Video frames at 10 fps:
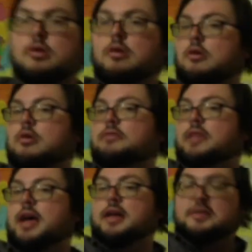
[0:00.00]
all of
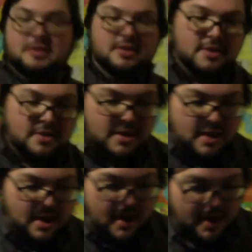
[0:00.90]
that,
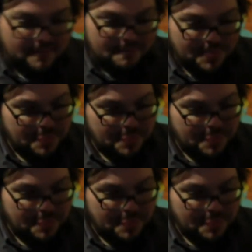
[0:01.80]
um,